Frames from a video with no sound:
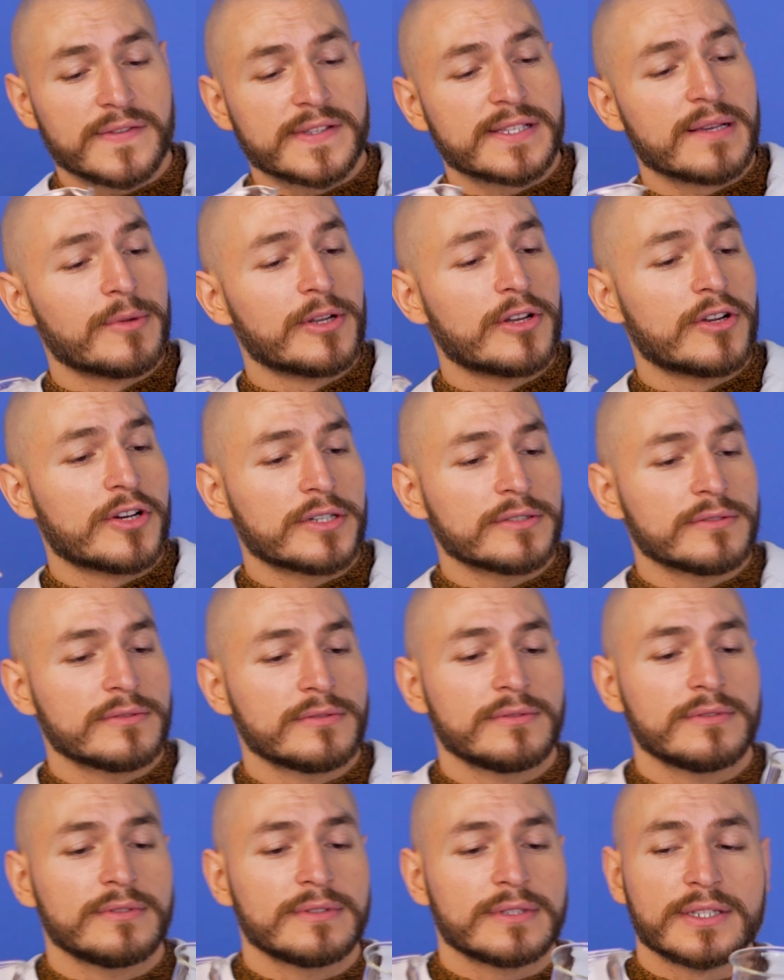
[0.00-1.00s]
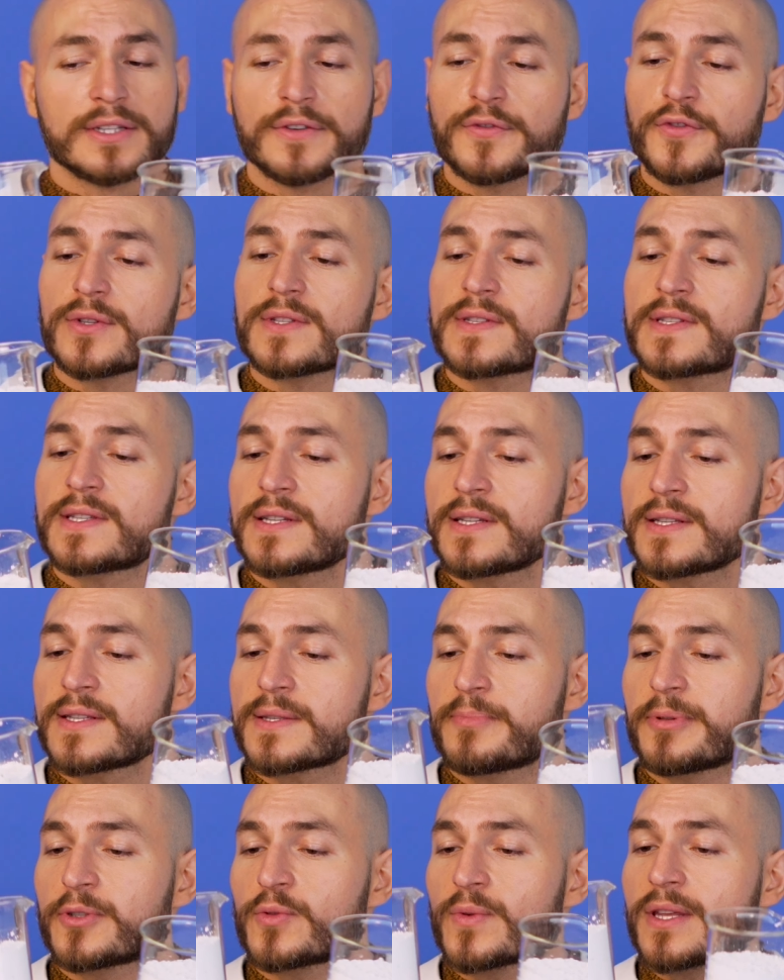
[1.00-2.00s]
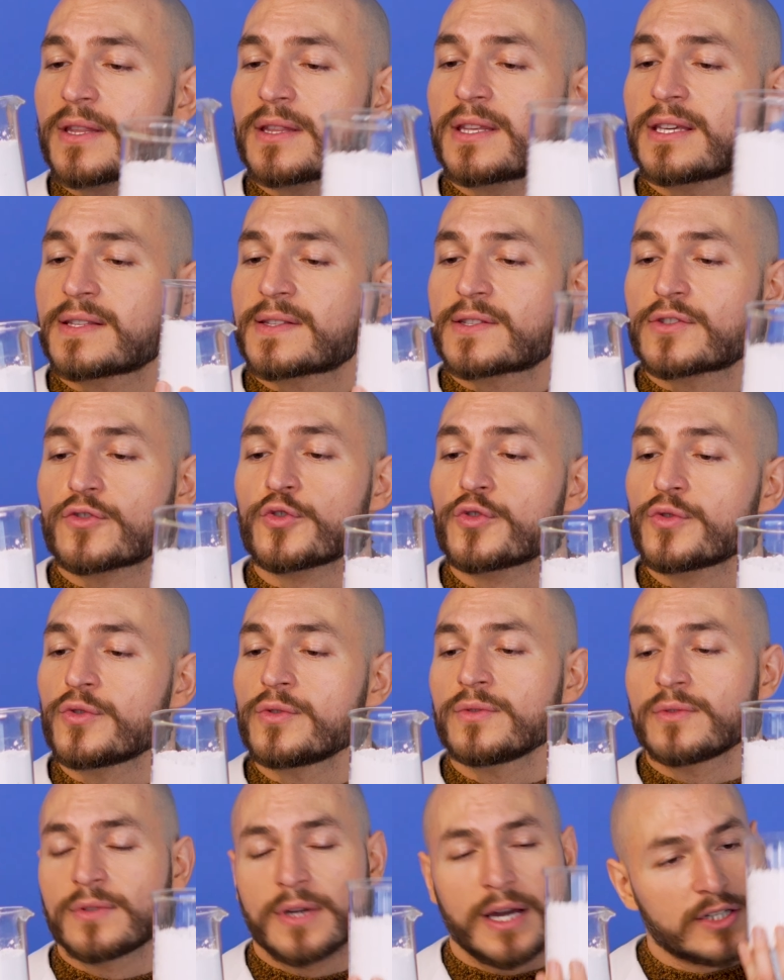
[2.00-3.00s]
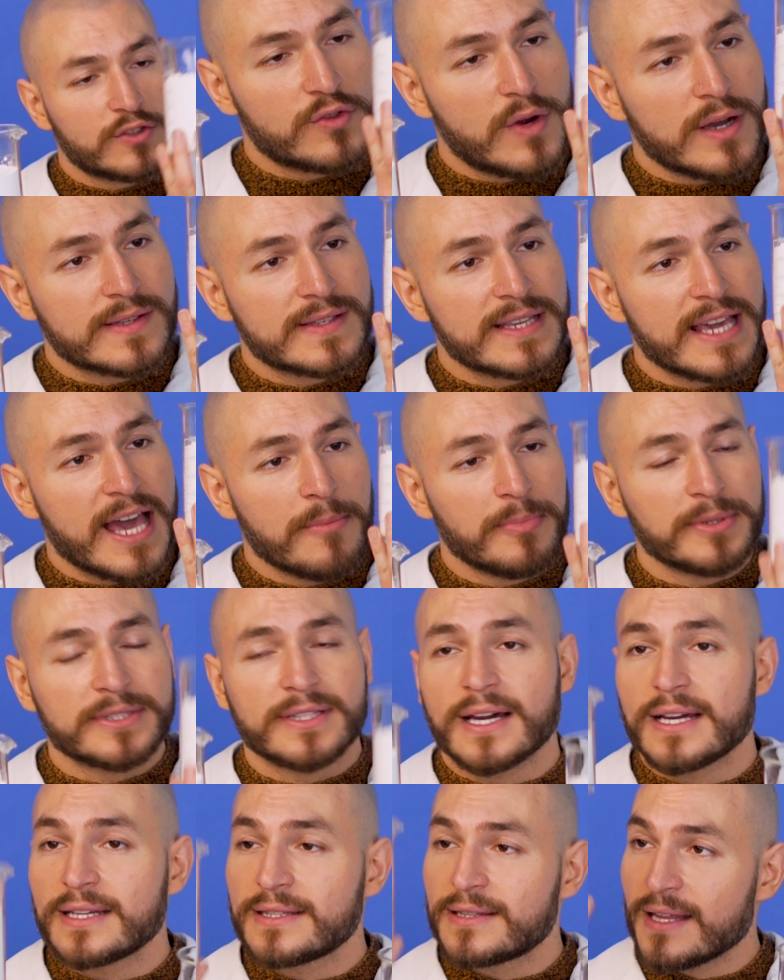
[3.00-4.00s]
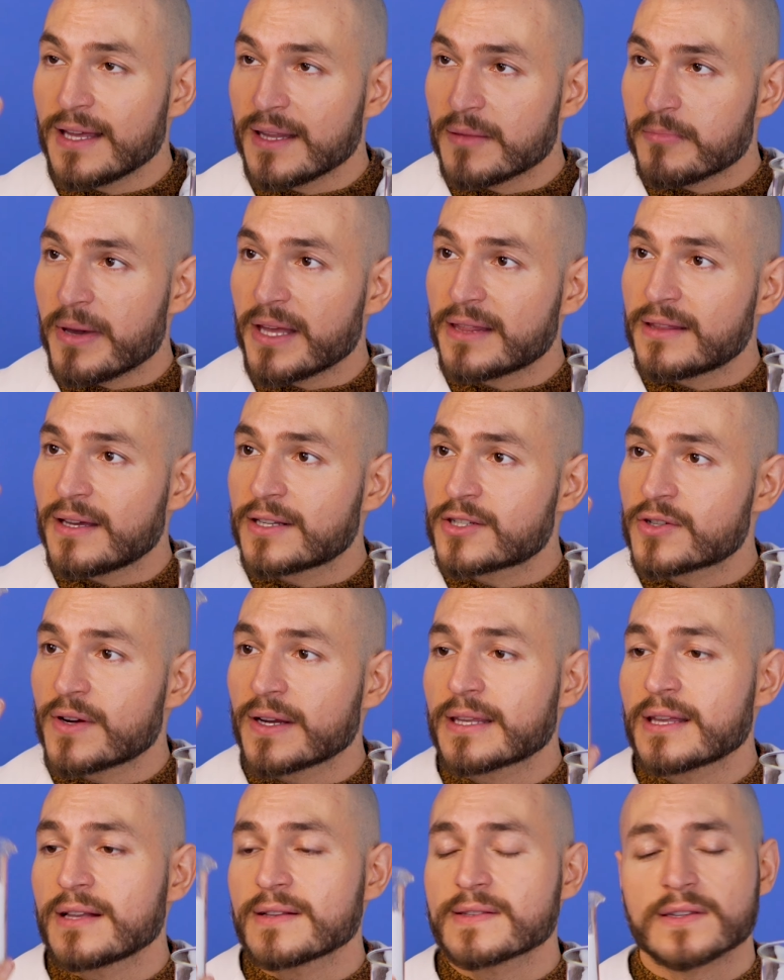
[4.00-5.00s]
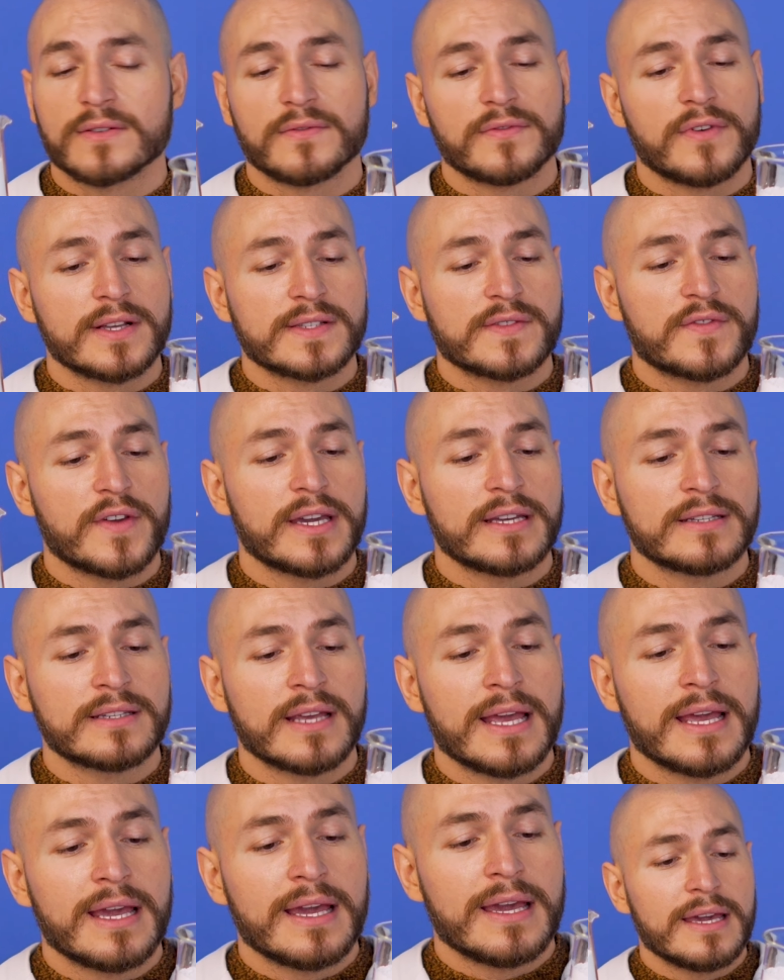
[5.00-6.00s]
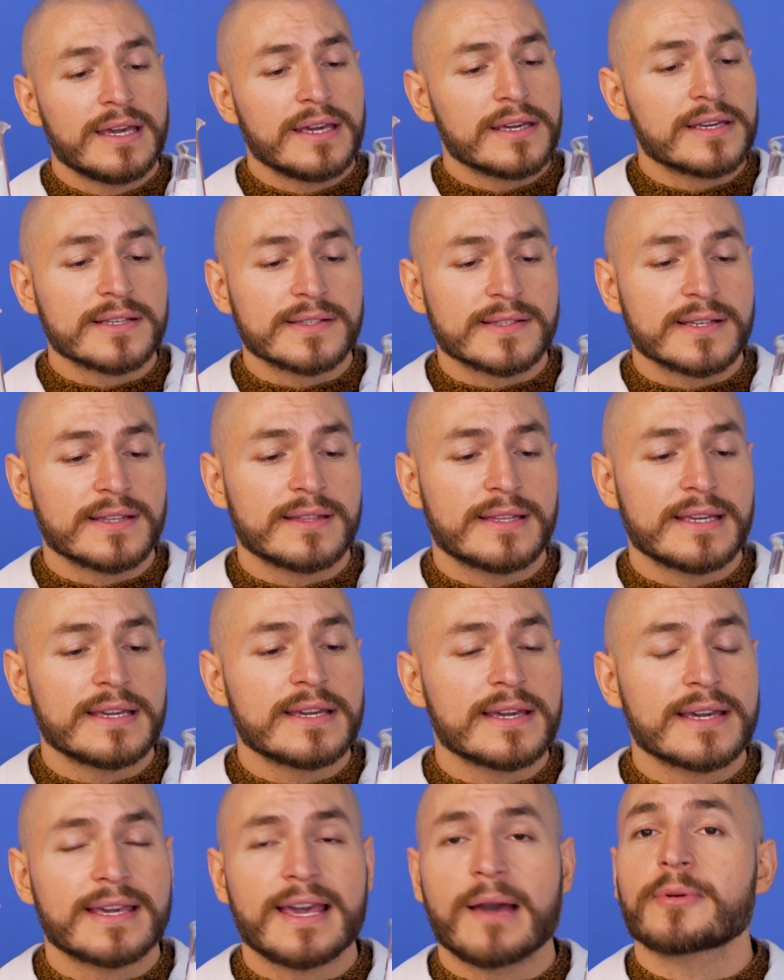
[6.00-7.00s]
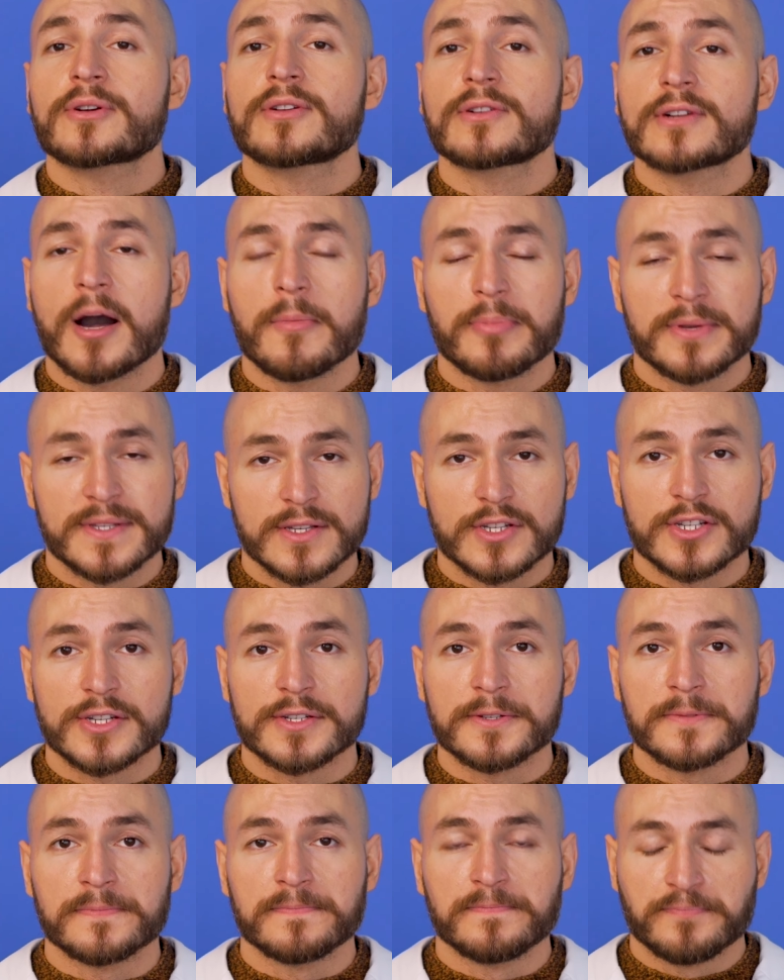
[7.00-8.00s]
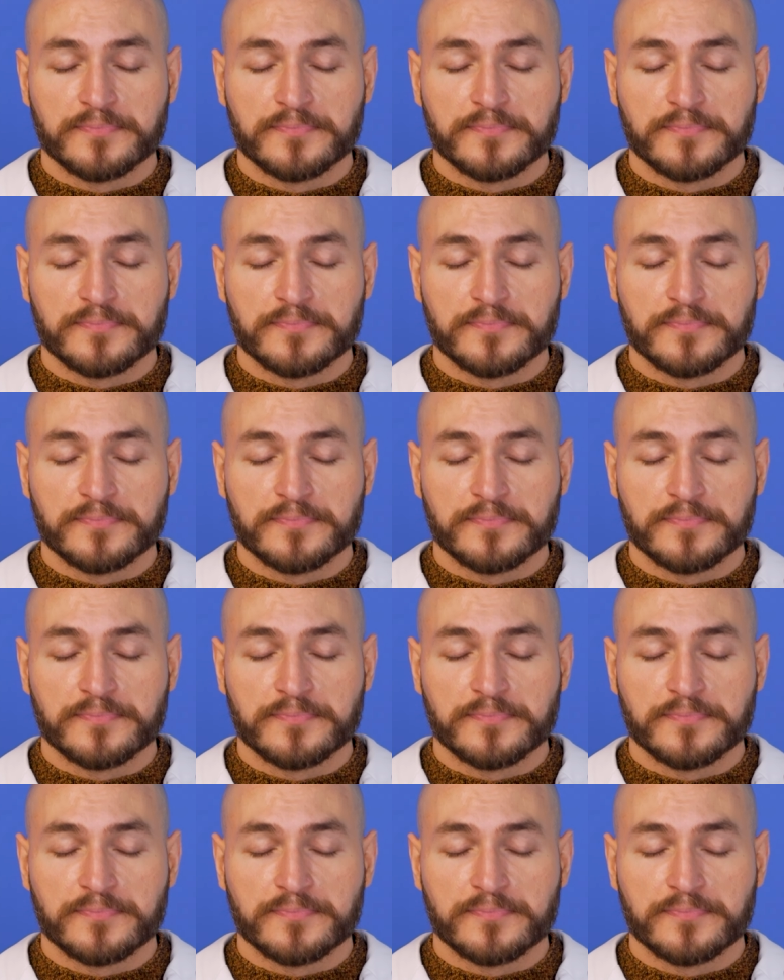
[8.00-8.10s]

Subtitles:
of similar. The differences between these two, hydroxyapatite and beta-tricalcium phosphate, is in the chemical composition.